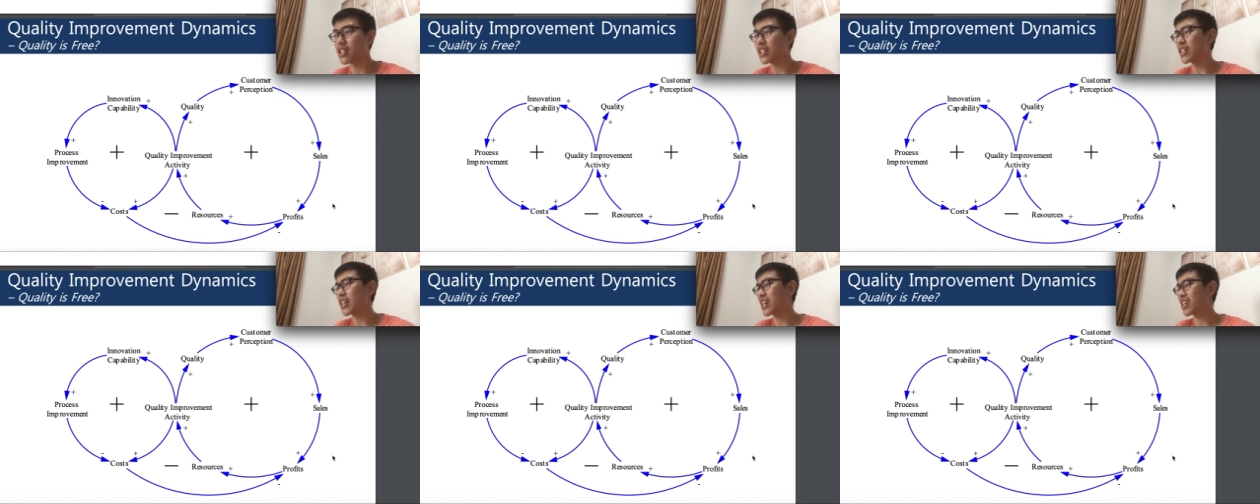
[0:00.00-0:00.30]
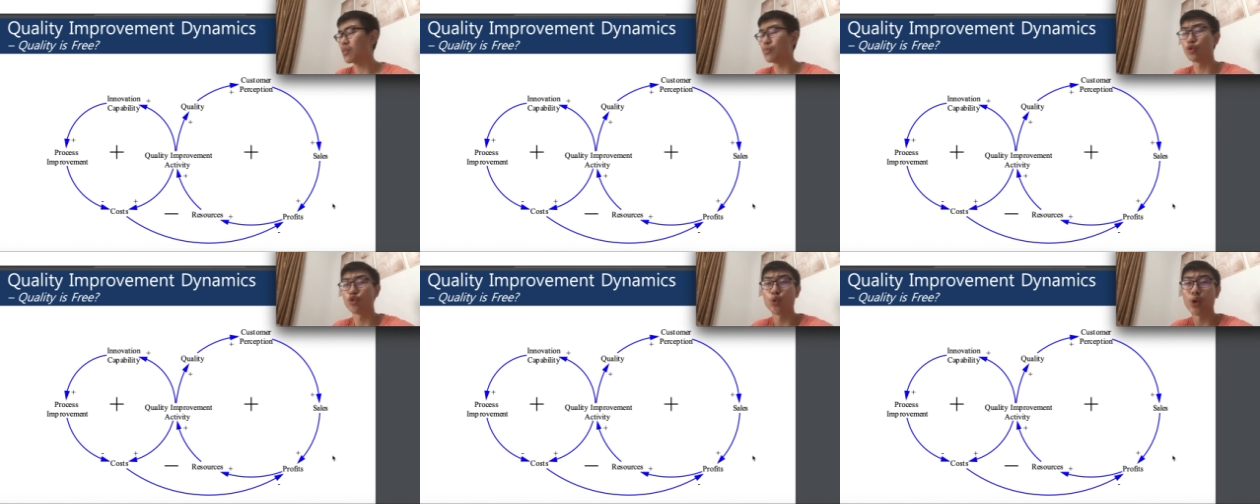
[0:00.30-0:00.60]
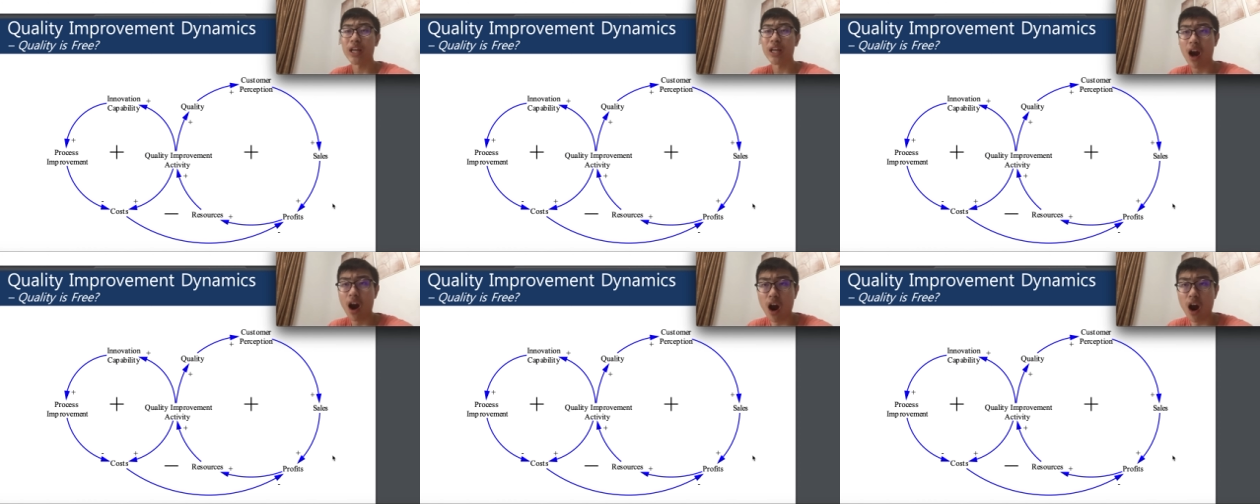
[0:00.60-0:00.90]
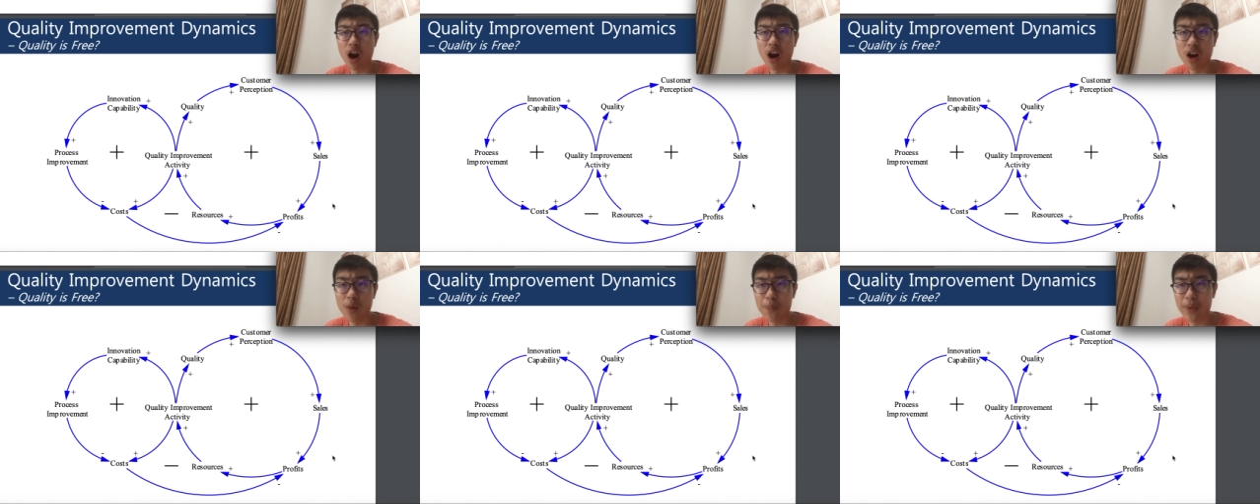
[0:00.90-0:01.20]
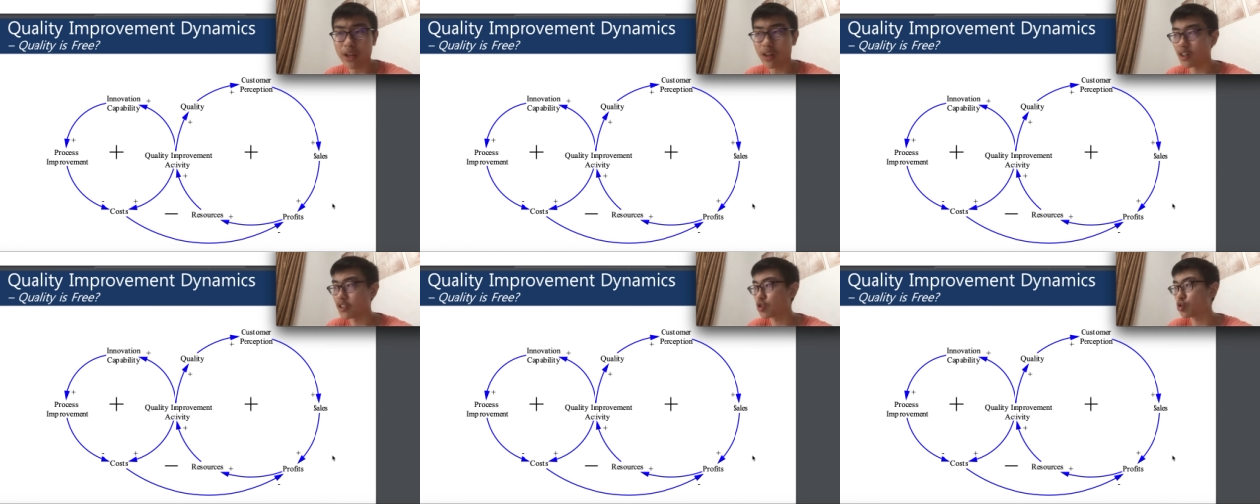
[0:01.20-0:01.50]
it can be really hard
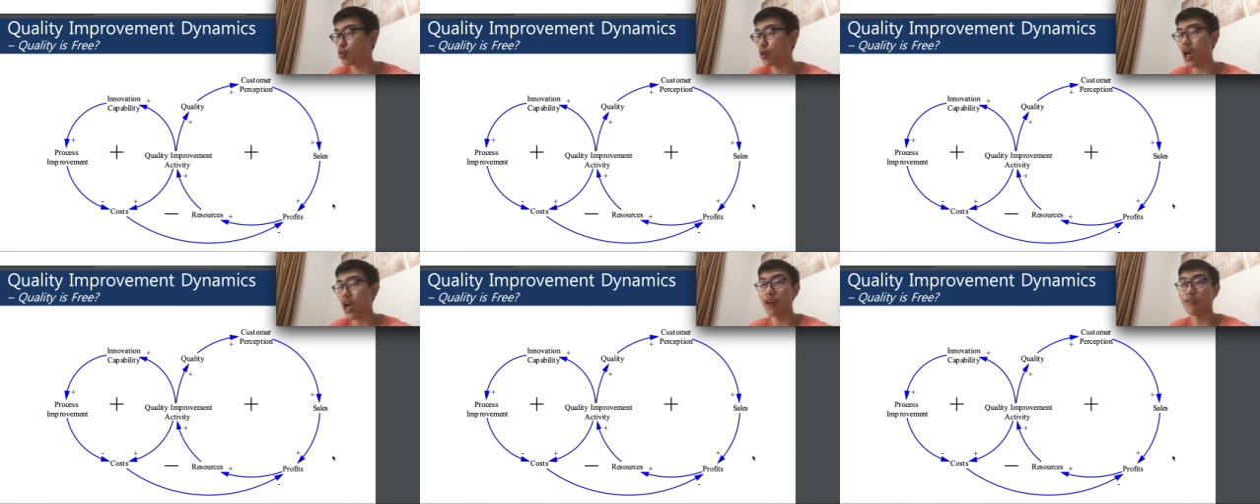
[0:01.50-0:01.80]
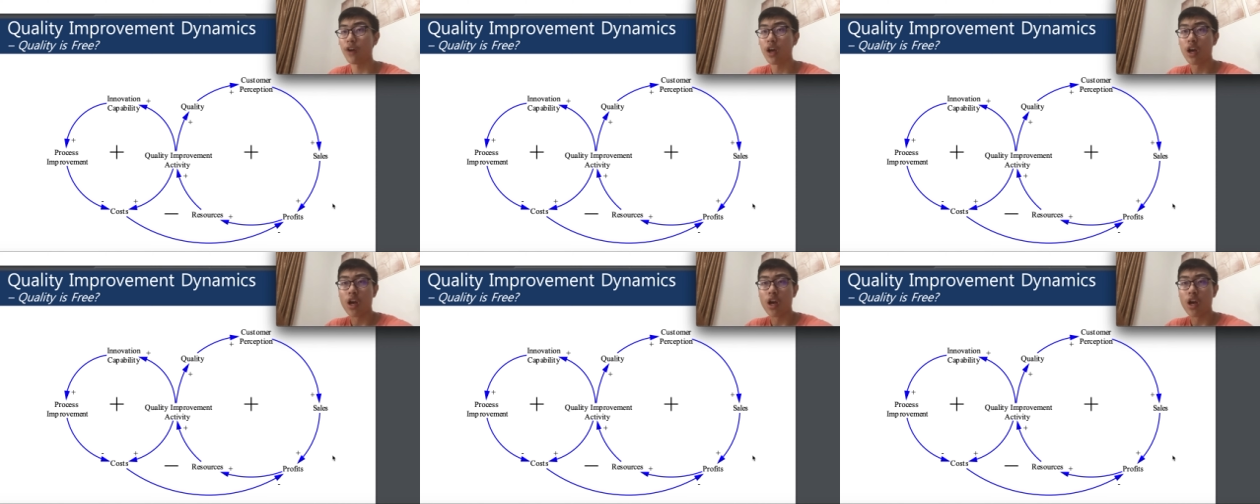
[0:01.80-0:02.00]
because you have